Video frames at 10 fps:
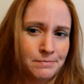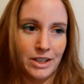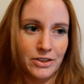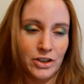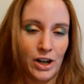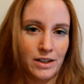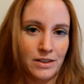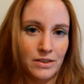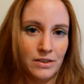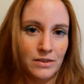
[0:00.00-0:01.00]
In
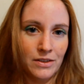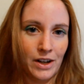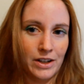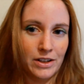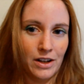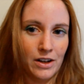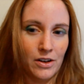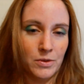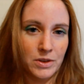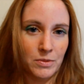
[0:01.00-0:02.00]
chess, I
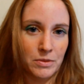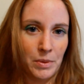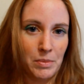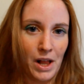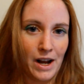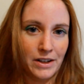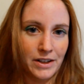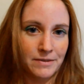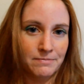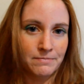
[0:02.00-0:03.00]
always want to be
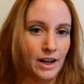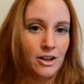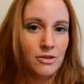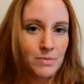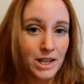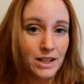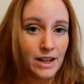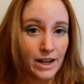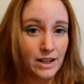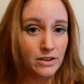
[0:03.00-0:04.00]
black. How many
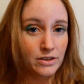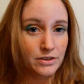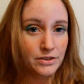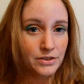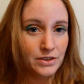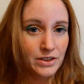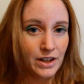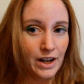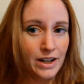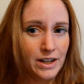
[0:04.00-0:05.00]
haters?
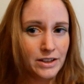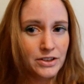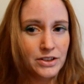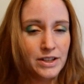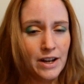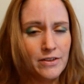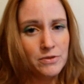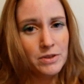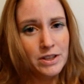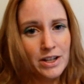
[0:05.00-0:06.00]
I actually
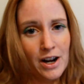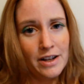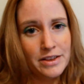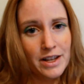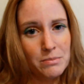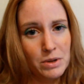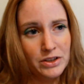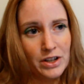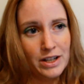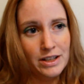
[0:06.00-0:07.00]
haven't really caught that
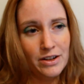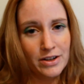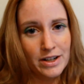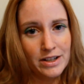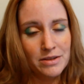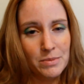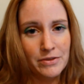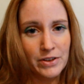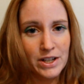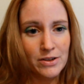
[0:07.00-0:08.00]
much hate on any of my
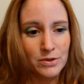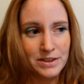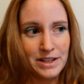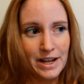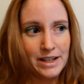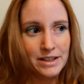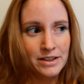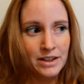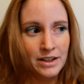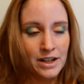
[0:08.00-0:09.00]
videos yet.
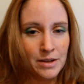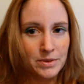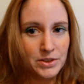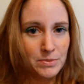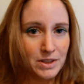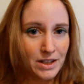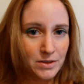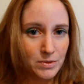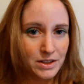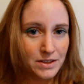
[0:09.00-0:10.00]
I'm assuming
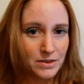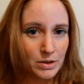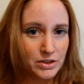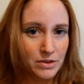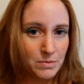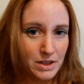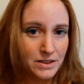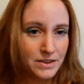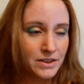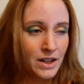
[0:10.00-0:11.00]
that's what this question
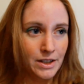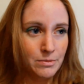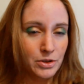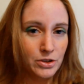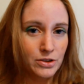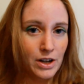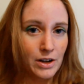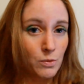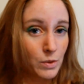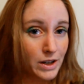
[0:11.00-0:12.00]
means. I'm sure
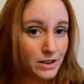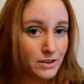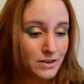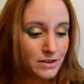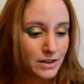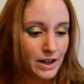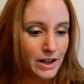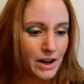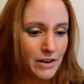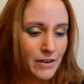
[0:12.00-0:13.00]
I will.
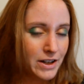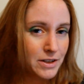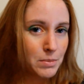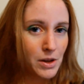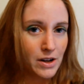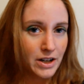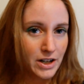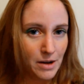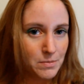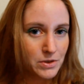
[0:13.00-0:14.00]
I've had to block a
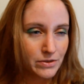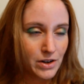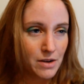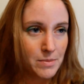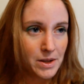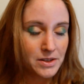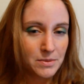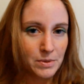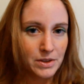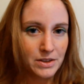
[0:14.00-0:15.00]
couple of
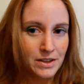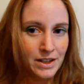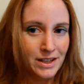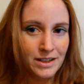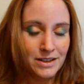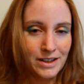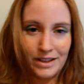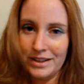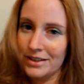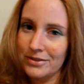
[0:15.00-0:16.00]
comments, but
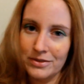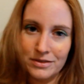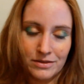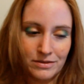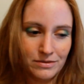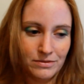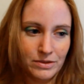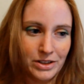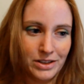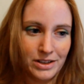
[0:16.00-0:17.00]
nothing
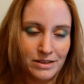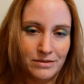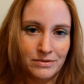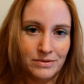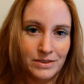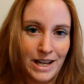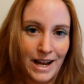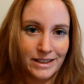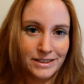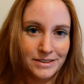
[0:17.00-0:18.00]
really
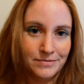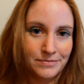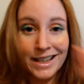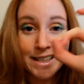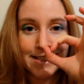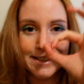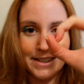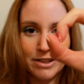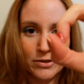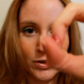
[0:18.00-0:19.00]
yet.
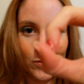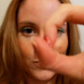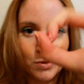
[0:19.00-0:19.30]
Zero.